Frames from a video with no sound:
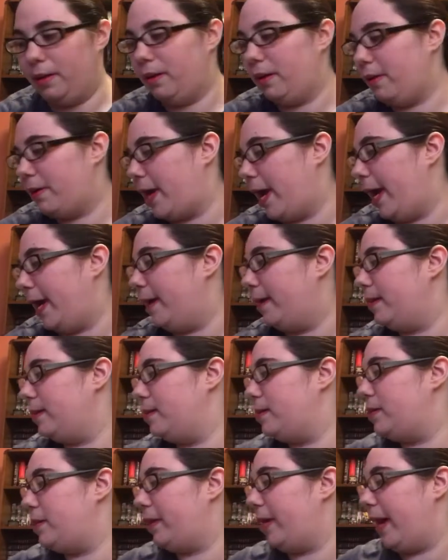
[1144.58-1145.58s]
Okay,
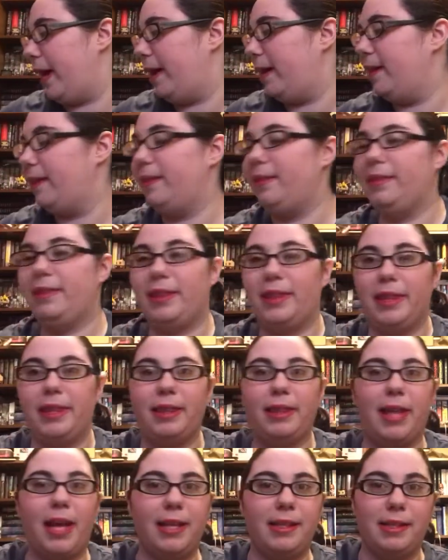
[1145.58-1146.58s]
so yeah,
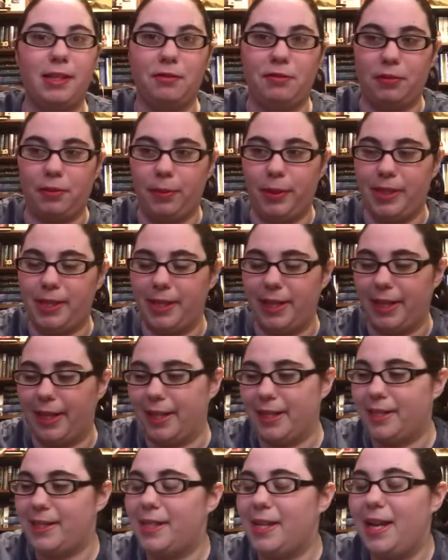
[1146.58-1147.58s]
that's it for me today,
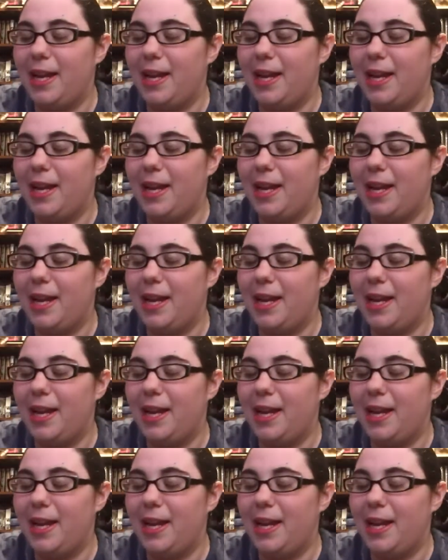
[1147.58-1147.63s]
guys.